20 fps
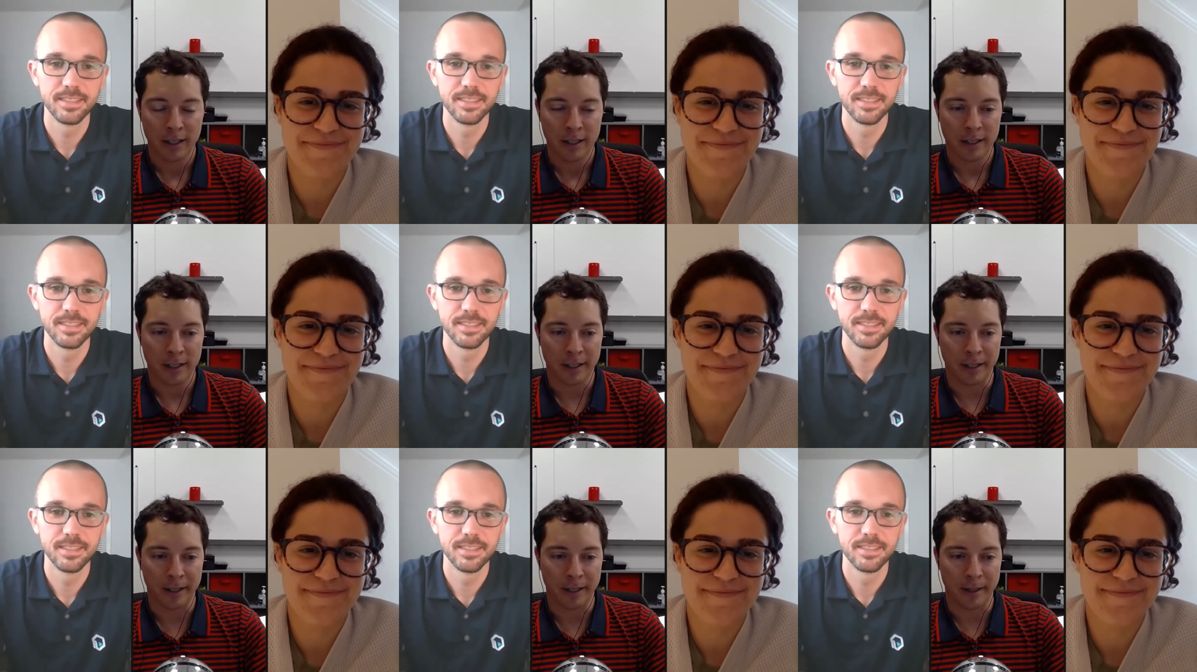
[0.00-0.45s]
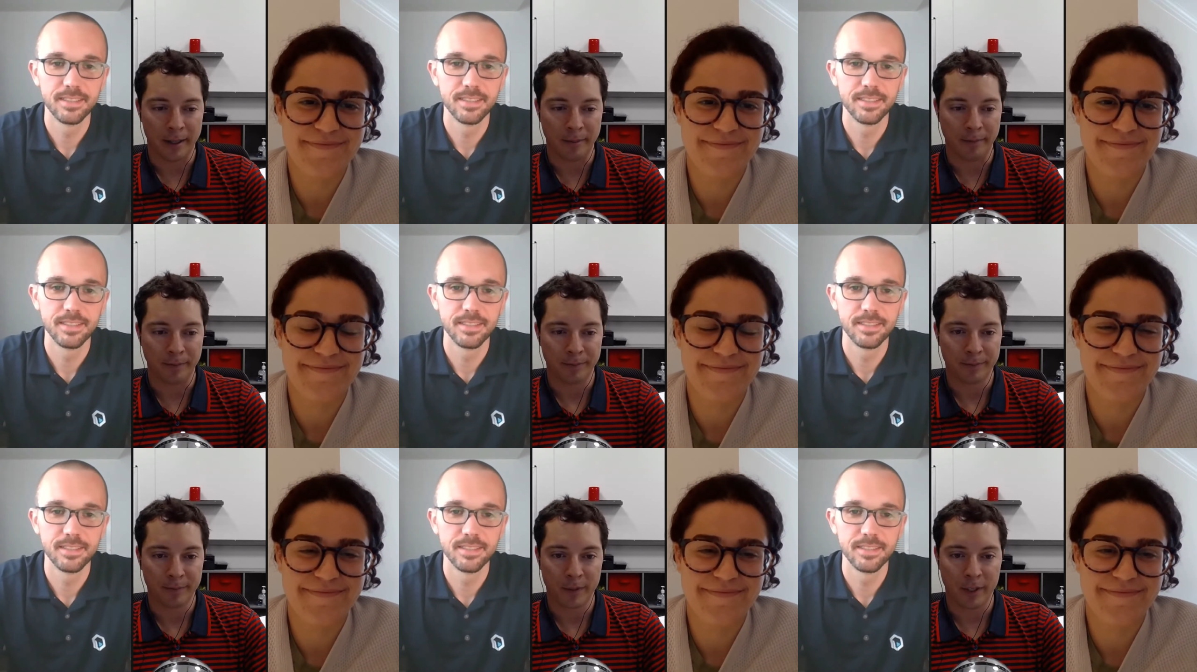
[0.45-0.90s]
Speaker 1: um,
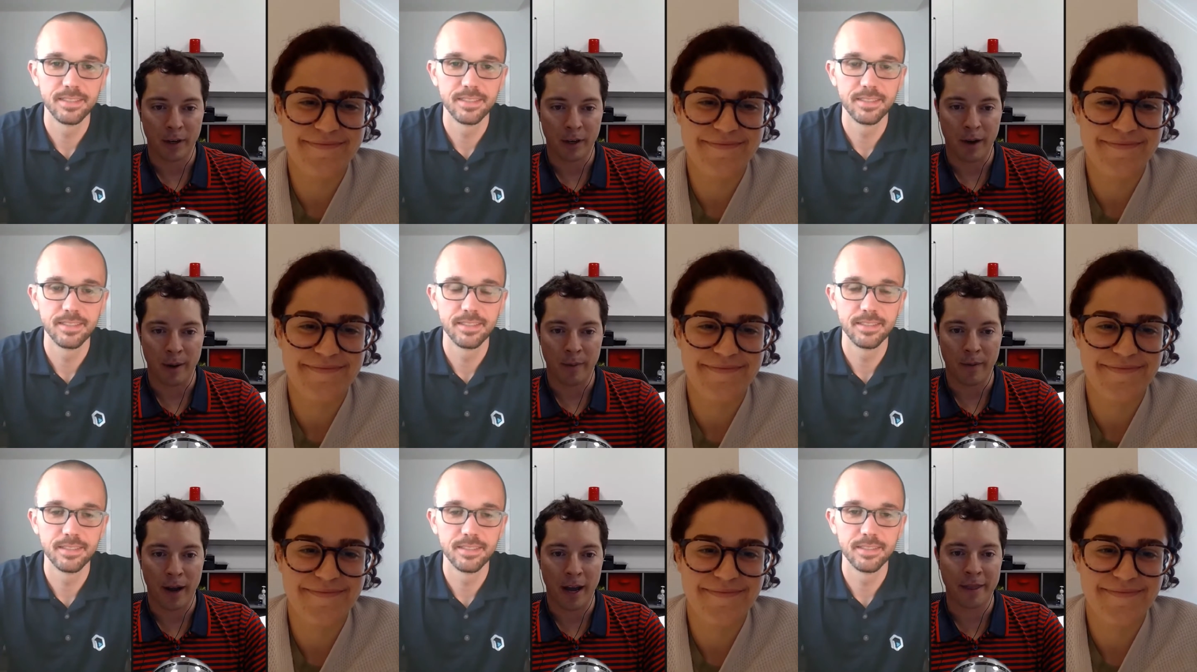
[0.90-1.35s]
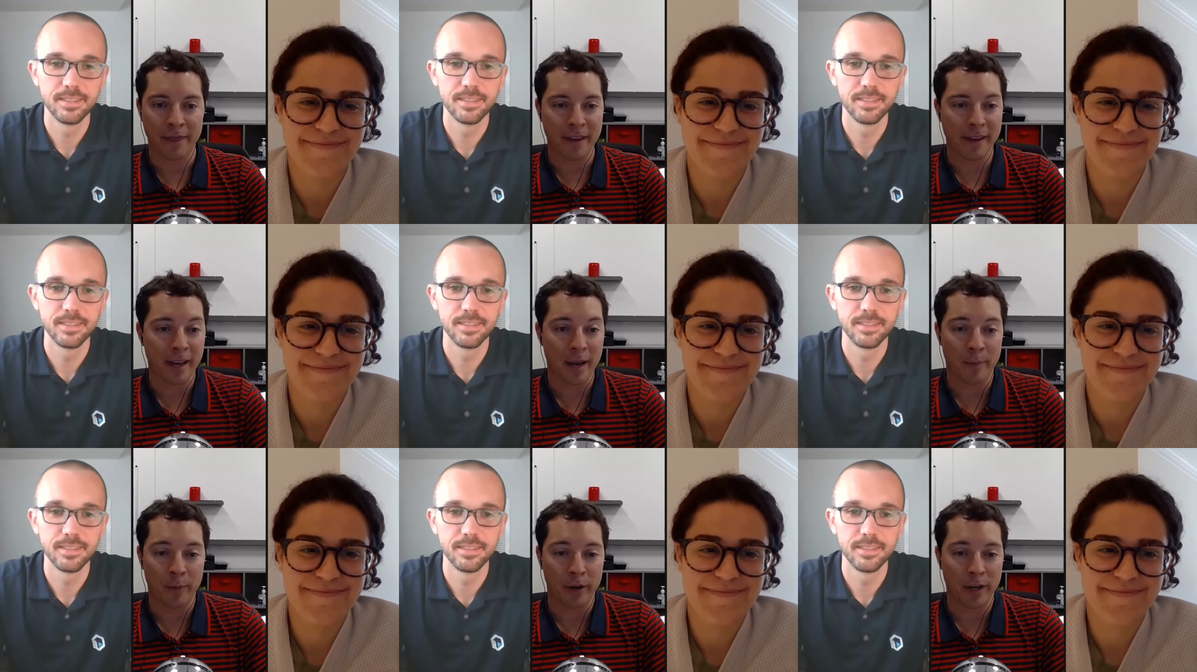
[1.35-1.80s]
you know, I, I think
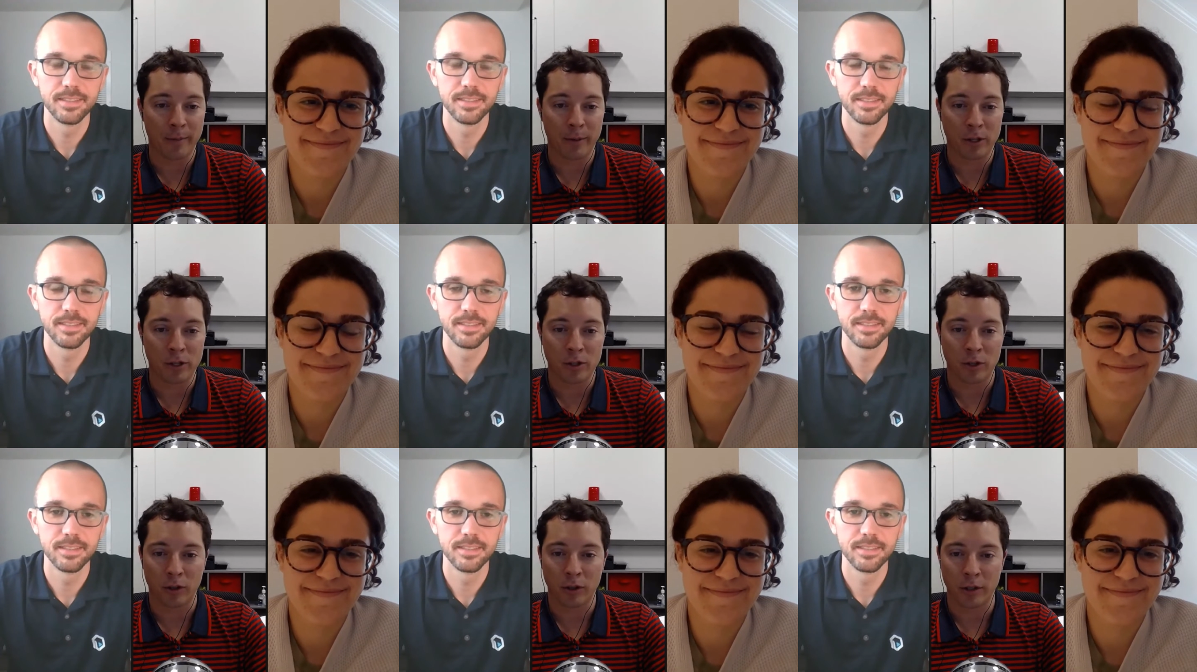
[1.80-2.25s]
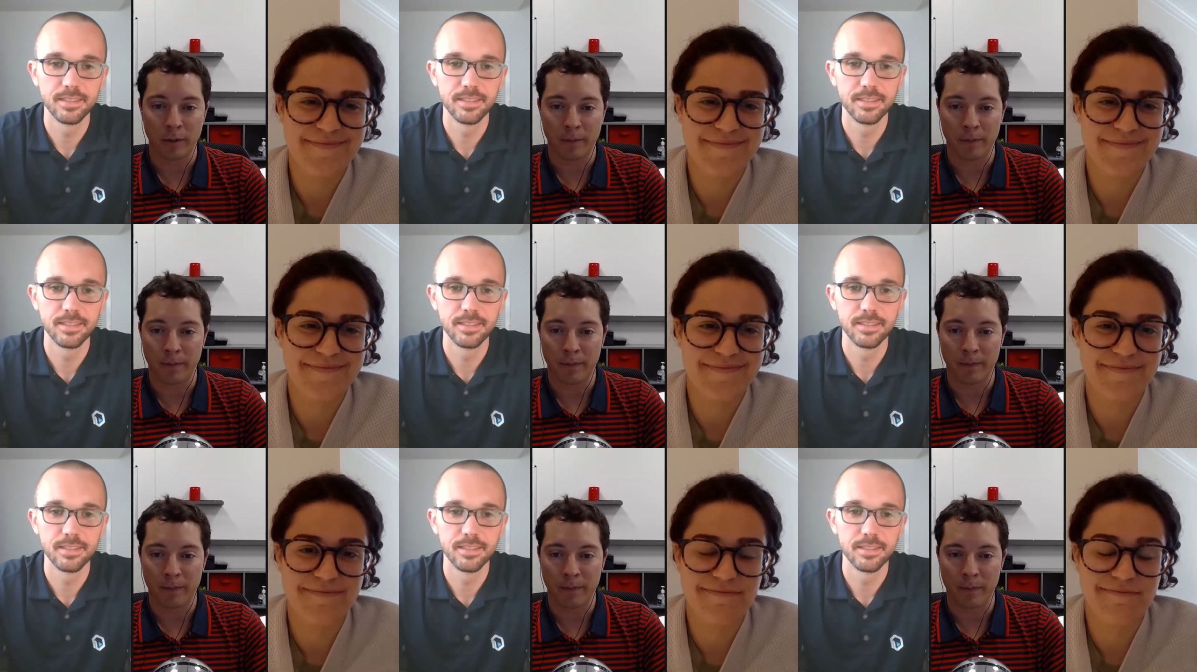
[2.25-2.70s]
I pretty much told
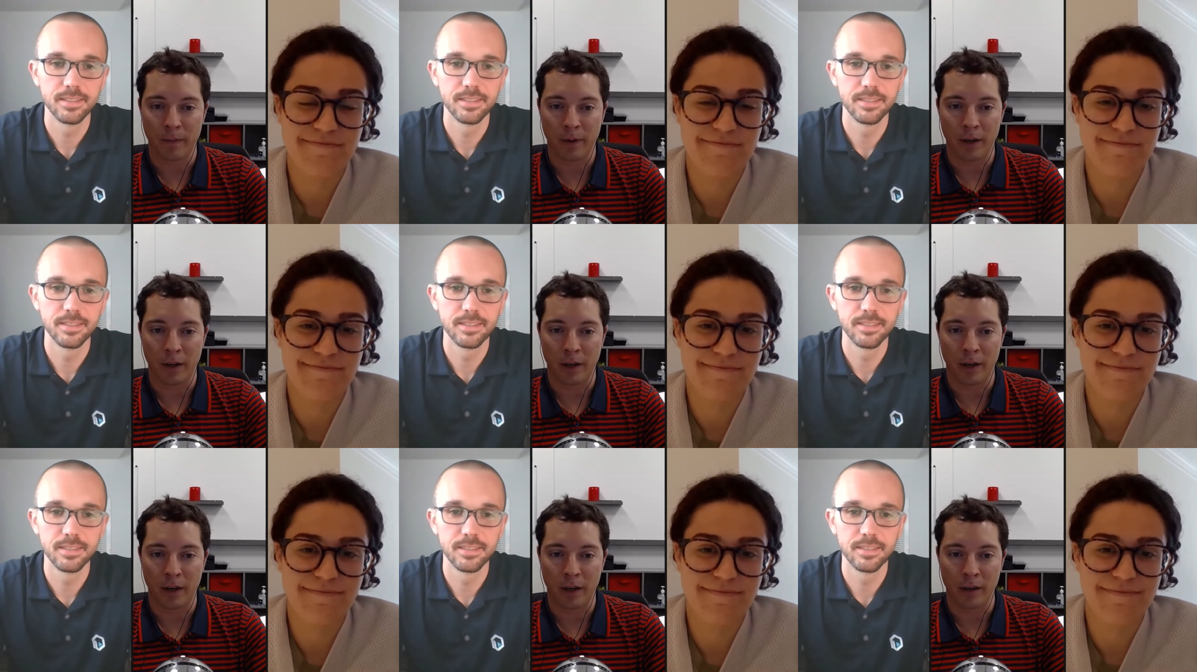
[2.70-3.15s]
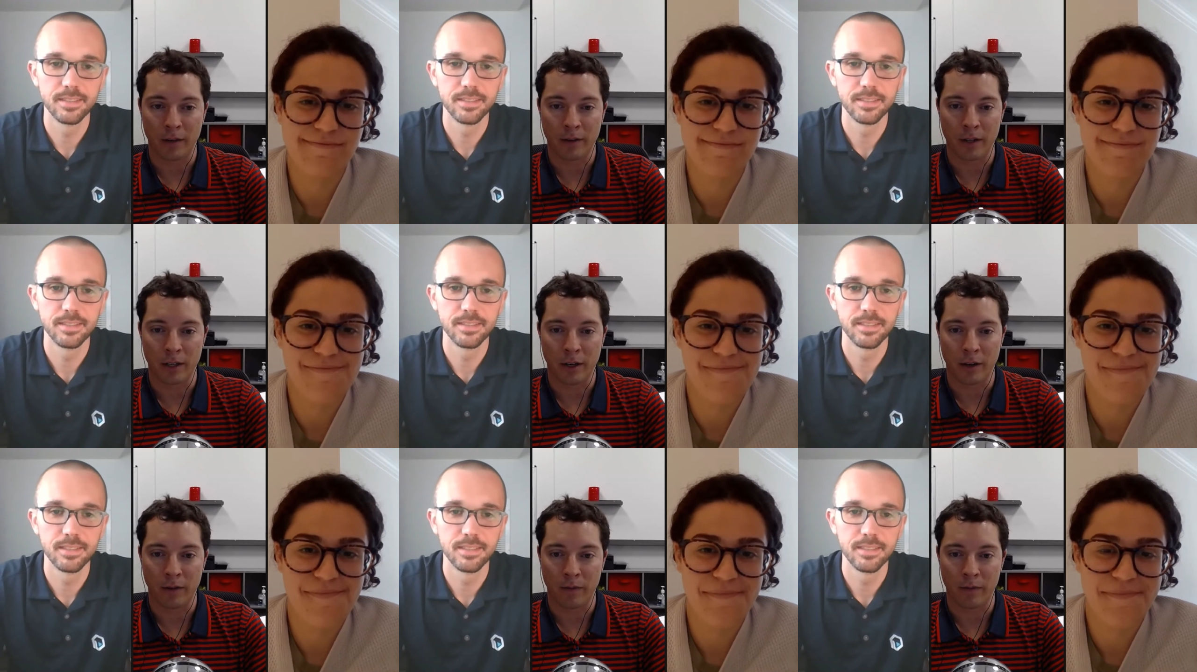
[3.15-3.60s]
them, uh, you
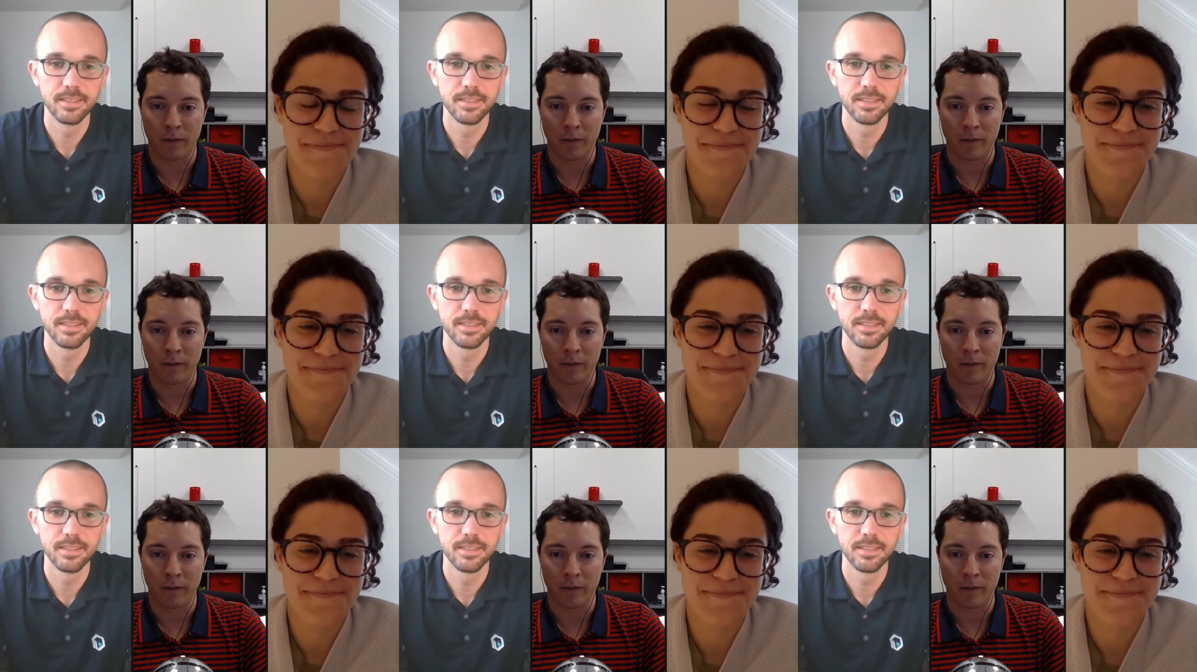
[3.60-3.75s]
know,